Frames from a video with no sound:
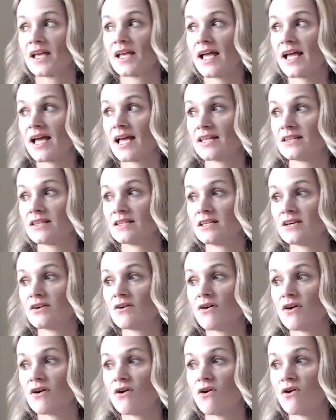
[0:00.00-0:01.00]
And
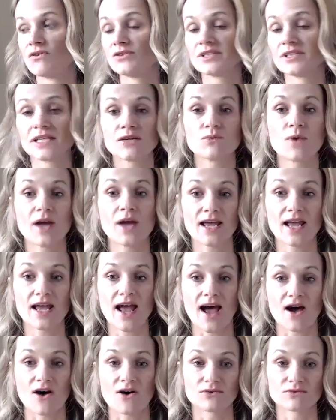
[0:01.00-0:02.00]
the only way
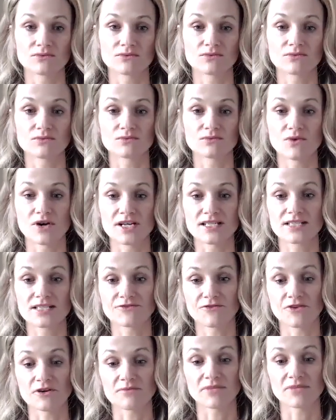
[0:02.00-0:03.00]
out was,
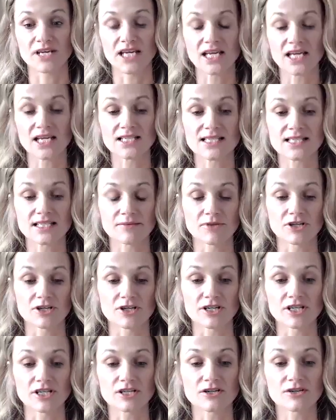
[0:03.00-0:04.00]
for me,
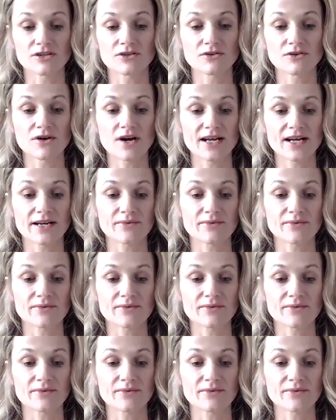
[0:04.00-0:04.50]
similar to you,